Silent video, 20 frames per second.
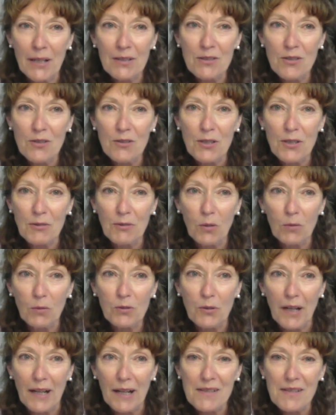2-year-old
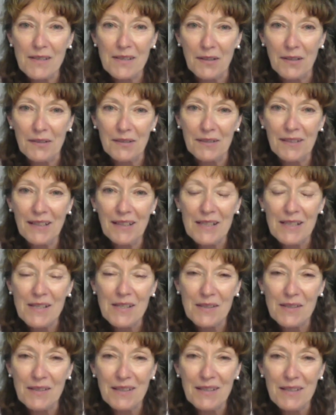grandson, and
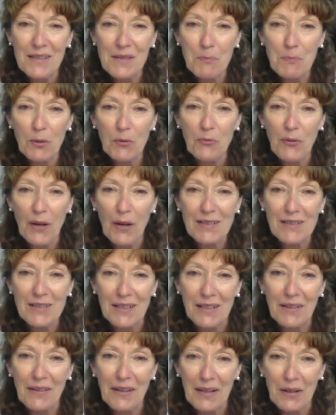he's
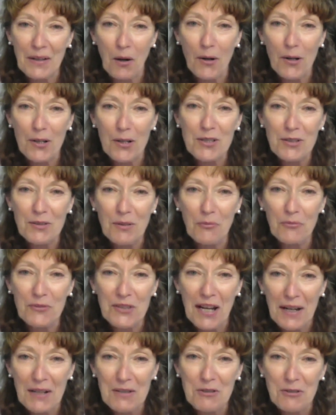perfecting that art of
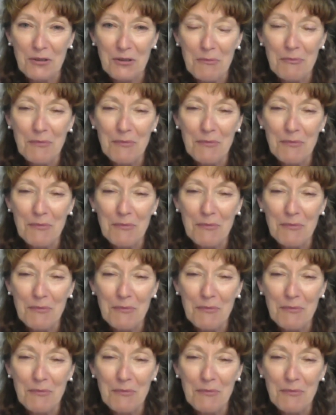tantrum.